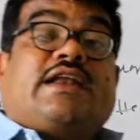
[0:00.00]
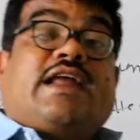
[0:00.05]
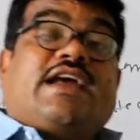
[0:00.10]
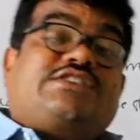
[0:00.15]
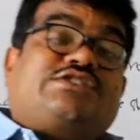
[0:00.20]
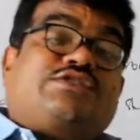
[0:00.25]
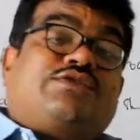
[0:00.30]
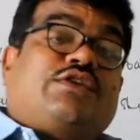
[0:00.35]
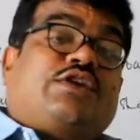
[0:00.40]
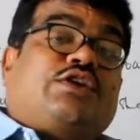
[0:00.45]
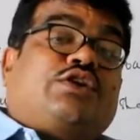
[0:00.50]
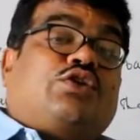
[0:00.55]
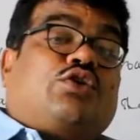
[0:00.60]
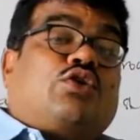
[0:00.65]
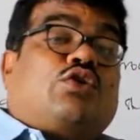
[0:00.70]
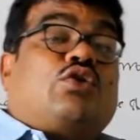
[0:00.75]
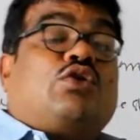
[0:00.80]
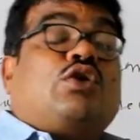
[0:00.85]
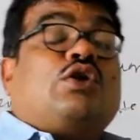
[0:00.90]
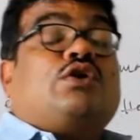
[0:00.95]
next
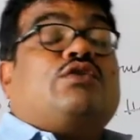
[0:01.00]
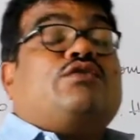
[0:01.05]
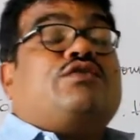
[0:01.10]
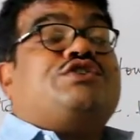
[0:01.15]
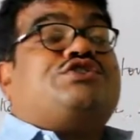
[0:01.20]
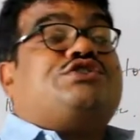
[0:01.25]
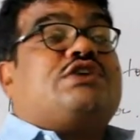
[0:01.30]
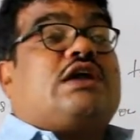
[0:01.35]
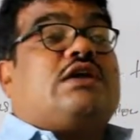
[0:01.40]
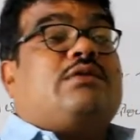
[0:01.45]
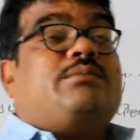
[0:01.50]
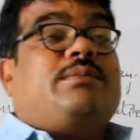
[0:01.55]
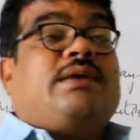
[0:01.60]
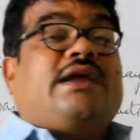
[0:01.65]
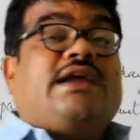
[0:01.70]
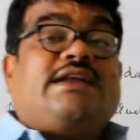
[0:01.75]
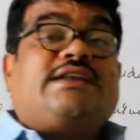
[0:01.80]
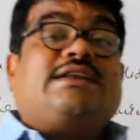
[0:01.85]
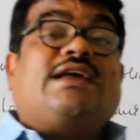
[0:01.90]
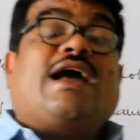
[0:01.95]
video, we shall
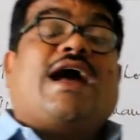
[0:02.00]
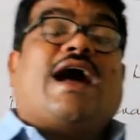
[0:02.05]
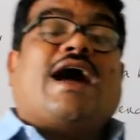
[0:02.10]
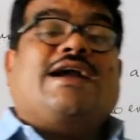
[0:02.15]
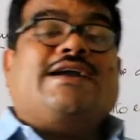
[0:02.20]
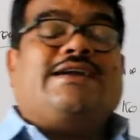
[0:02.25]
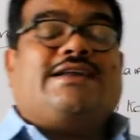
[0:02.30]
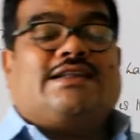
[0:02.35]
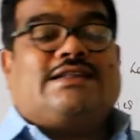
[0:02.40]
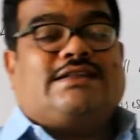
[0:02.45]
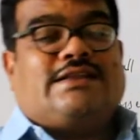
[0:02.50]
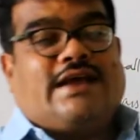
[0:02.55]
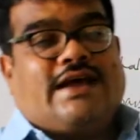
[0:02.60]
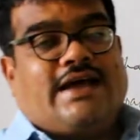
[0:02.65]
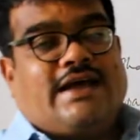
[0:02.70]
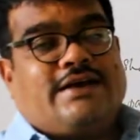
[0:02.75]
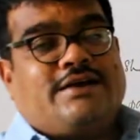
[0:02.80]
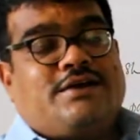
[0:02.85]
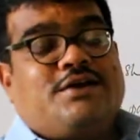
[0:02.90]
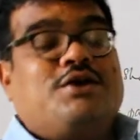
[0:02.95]
meet. Until
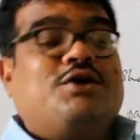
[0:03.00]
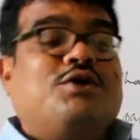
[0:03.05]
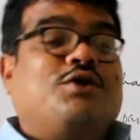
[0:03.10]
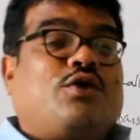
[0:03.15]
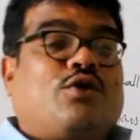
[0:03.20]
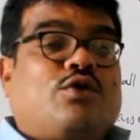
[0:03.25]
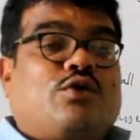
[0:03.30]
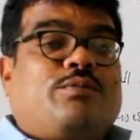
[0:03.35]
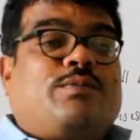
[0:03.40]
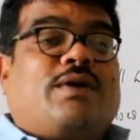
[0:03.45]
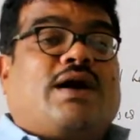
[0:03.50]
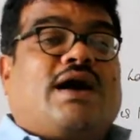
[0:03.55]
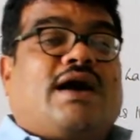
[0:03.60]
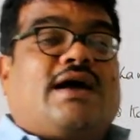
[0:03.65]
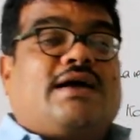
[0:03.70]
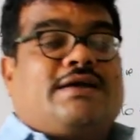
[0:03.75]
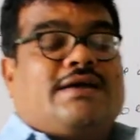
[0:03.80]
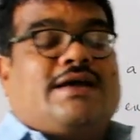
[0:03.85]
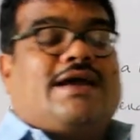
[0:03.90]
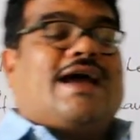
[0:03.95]
then,
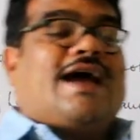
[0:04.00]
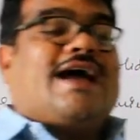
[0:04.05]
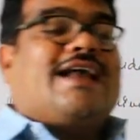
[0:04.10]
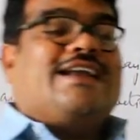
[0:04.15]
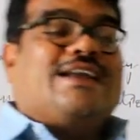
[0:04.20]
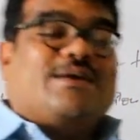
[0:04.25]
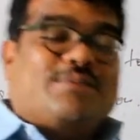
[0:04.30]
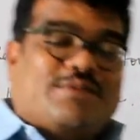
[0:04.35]
goodbye and